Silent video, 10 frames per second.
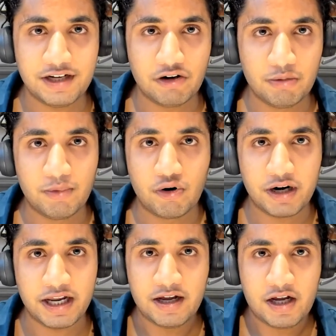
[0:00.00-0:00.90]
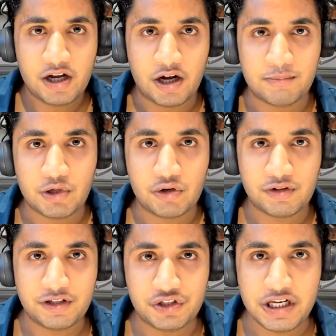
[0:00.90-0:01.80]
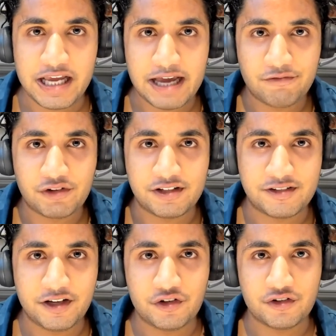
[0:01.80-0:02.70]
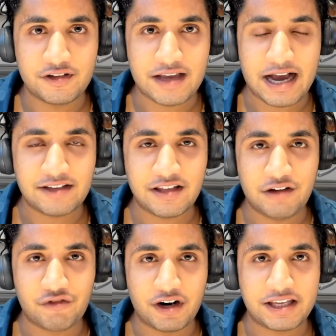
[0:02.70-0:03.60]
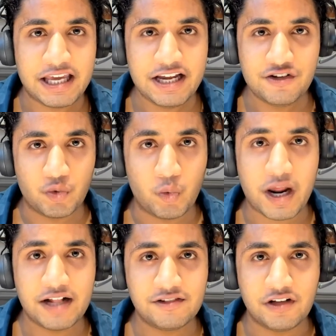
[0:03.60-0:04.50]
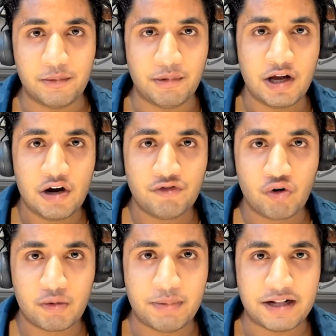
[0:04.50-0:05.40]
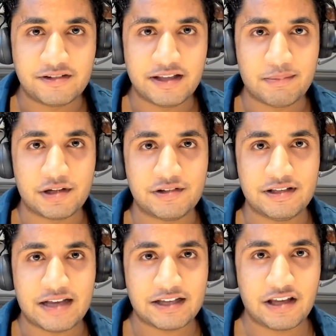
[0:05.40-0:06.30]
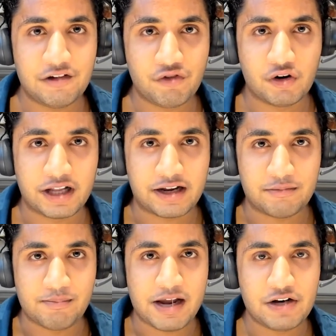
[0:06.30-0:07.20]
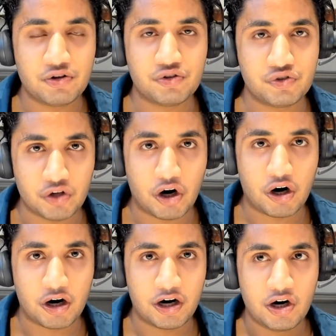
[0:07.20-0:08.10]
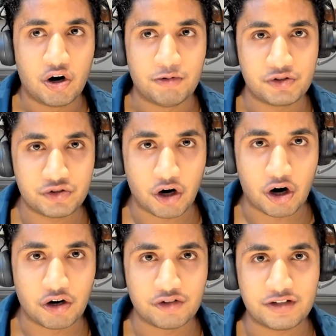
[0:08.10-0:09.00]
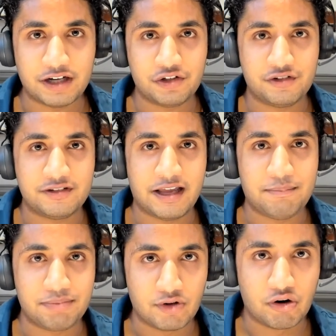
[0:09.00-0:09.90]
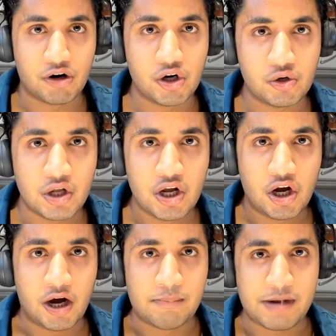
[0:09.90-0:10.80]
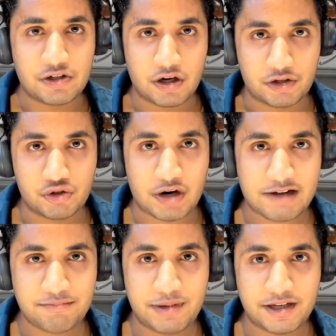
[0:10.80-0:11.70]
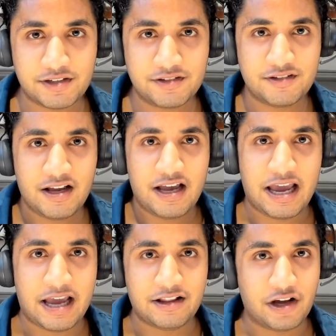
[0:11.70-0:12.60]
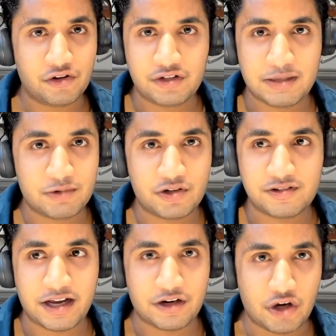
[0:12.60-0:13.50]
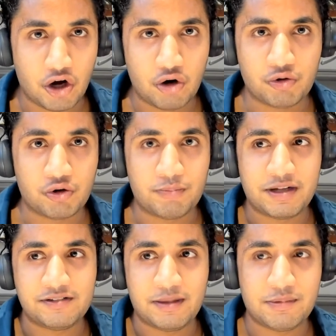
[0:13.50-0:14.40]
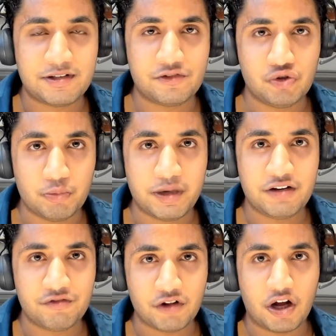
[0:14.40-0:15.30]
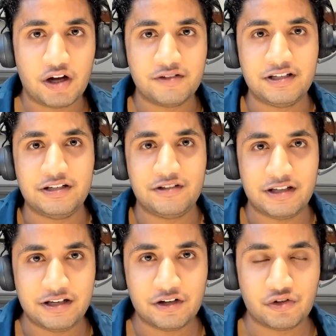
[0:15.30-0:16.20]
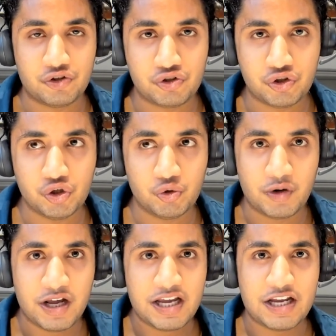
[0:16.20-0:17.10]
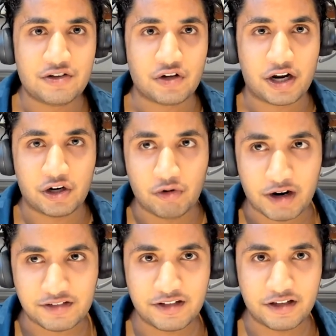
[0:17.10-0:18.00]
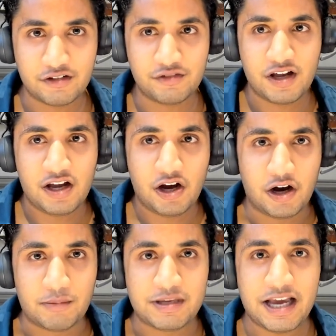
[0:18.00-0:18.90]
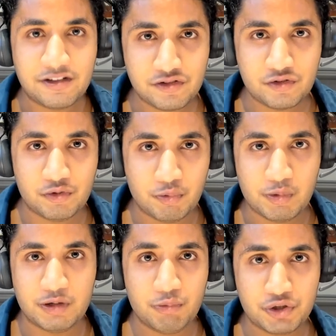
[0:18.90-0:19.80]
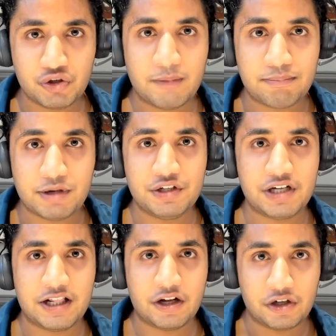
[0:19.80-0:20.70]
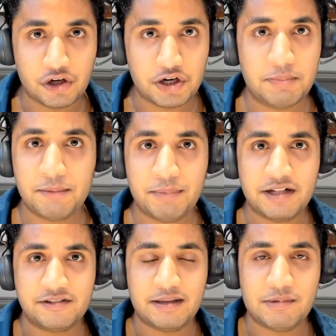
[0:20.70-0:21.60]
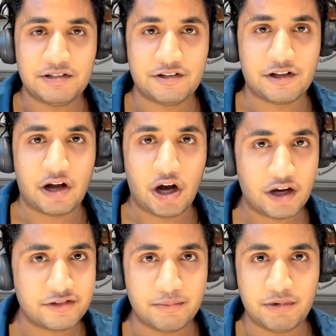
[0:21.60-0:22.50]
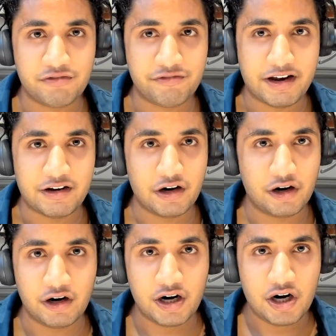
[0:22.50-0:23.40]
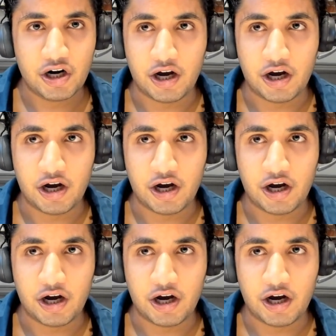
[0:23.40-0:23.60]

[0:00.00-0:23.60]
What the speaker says: Daryl Morey, the GM for the Sixers, is asking for a king's ransom for Ben Simmons. He's asking for like a major star or stars, I should say, plural, major draft picks, and the other teams are just saying no. Ben Simmons has too many flaws. He doesn't shoot. He's not aggressive. Yes, we should appreciate the good about Ben Simmons. He's an awesome defender.